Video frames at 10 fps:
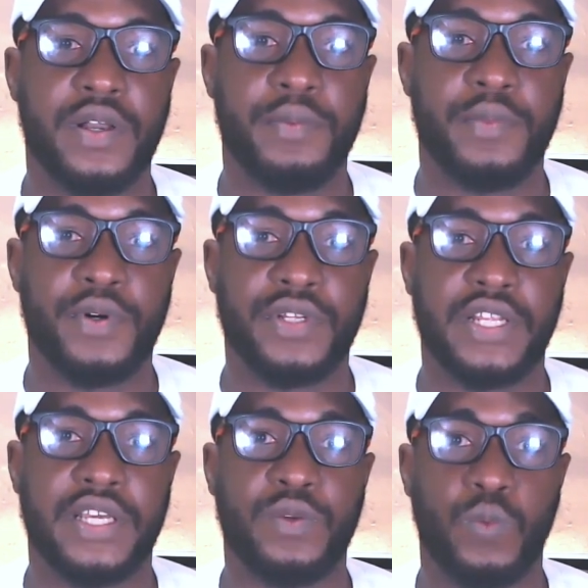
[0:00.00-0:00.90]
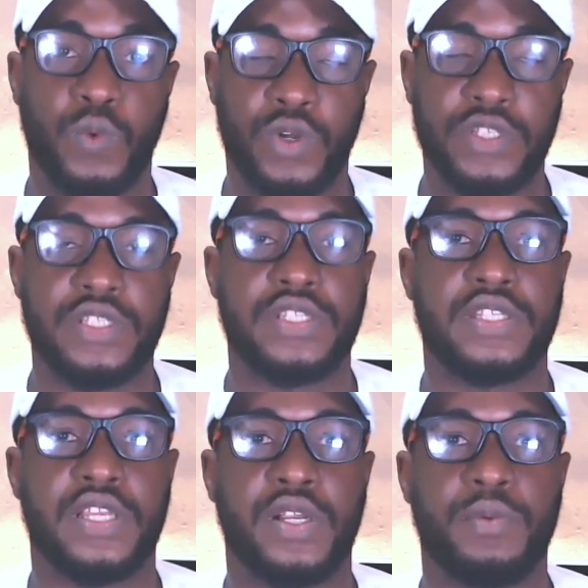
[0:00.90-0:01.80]
more than
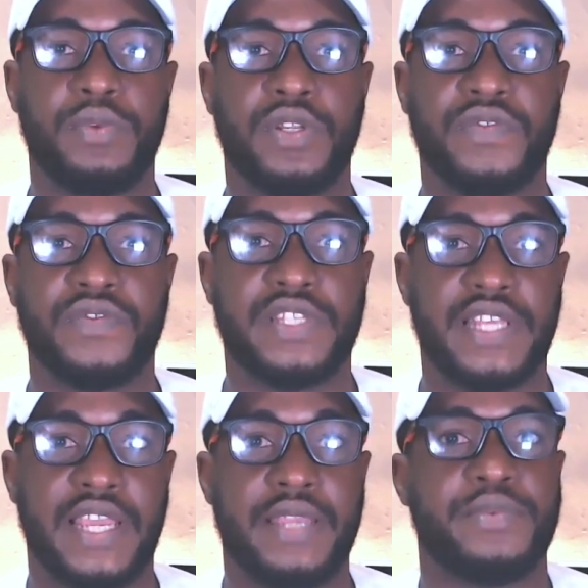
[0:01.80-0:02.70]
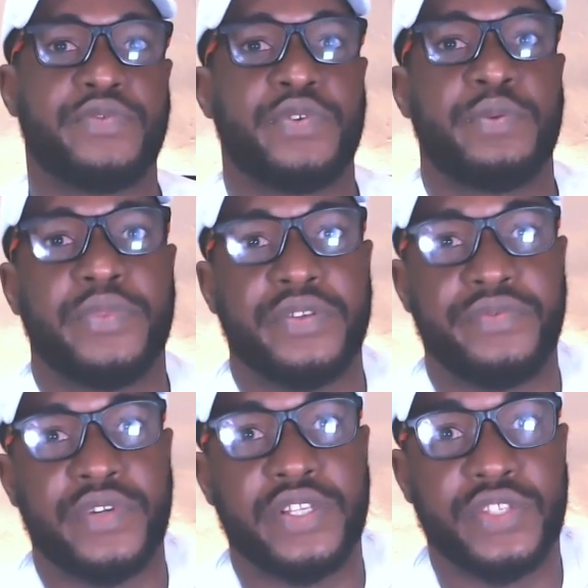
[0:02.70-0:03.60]
once, a couple of times from
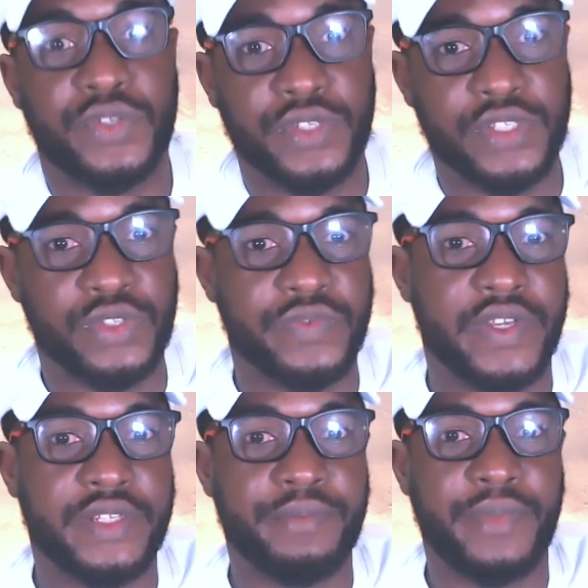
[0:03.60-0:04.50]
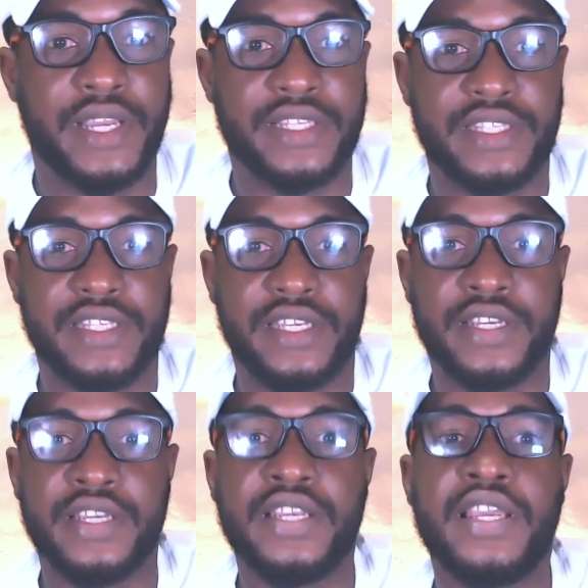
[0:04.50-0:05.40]
different sources over the past year.